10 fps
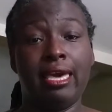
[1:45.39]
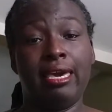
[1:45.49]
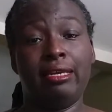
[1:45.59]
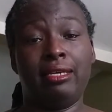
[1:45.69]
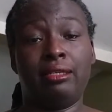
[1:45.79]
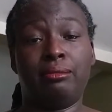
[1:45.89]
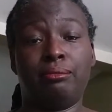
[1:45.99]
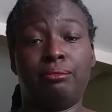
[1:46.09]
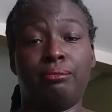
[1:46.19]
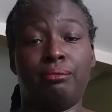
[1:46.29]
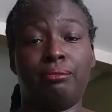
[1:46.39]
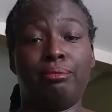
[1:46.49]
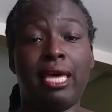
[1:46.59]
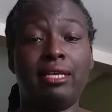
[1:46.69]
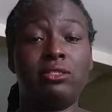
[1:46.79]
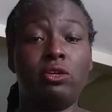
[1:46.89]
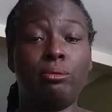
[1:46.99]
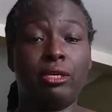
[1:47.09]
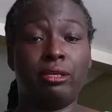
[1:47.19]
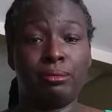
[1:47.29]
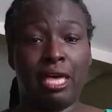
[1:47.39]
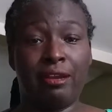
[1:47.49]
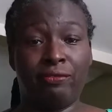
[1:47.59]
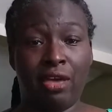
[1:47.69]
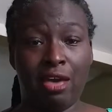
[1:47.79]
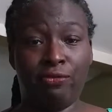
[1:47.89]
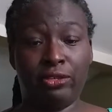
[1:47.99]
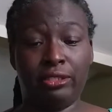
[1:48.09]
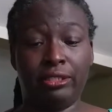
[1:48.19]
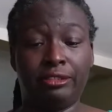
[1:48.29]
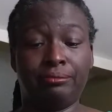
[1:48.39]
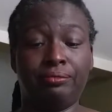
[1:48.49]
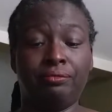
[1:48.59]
And black soap comes out of Africa,